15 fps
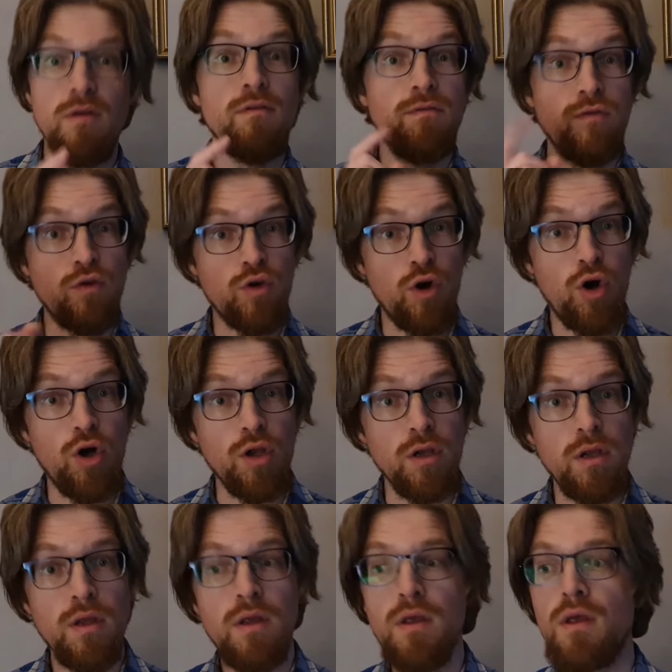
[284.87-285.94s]
vokal,
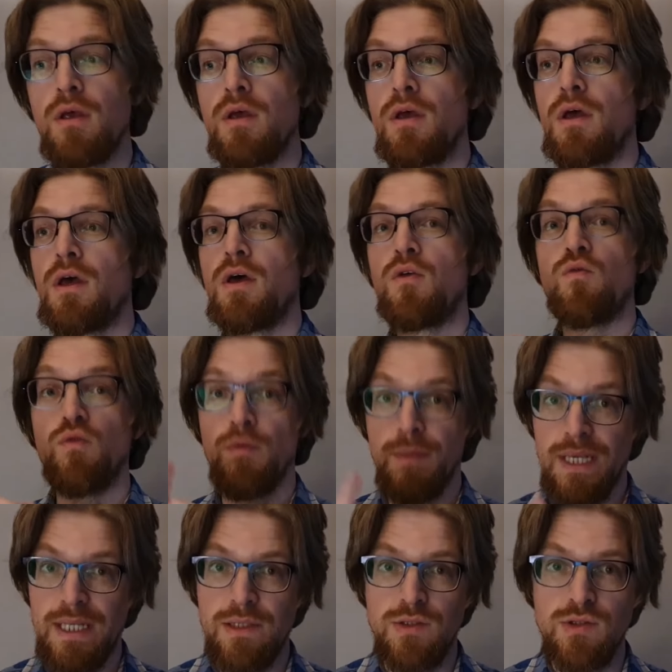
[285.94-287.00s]

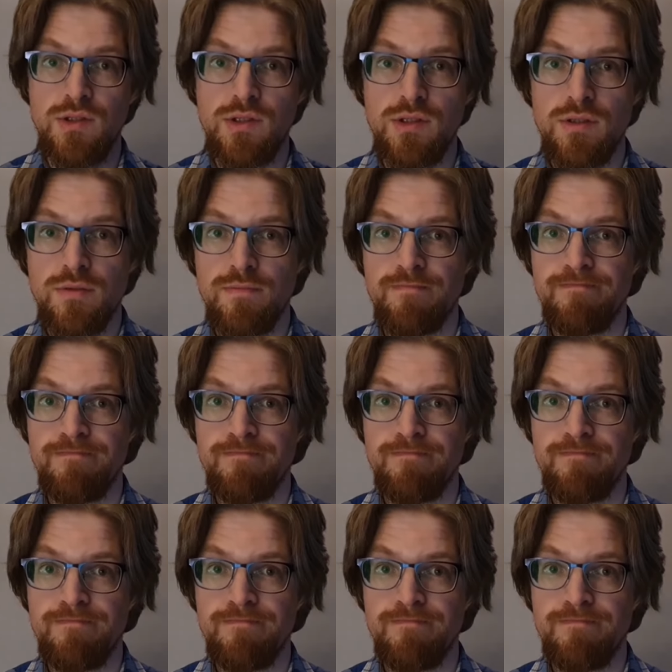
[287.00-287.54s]
remains.